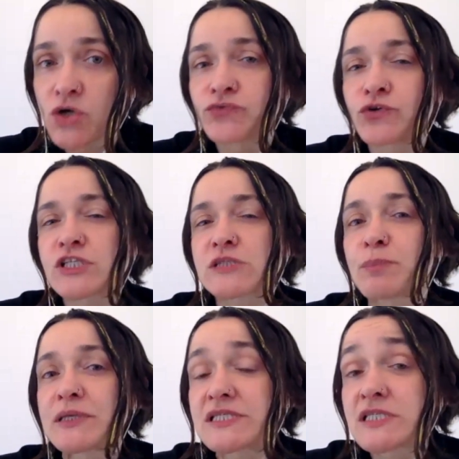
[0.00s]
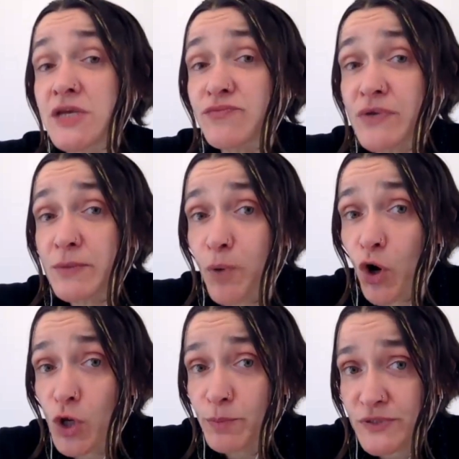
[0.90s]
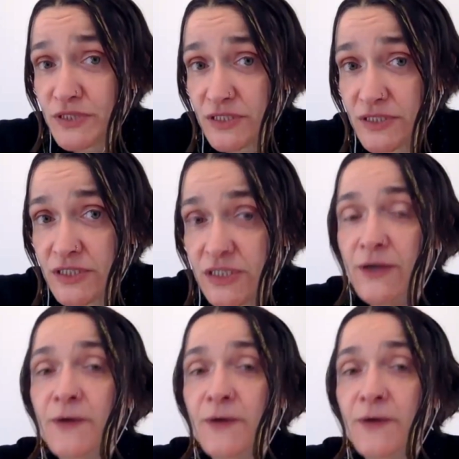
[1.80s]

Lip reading: for specific purposes,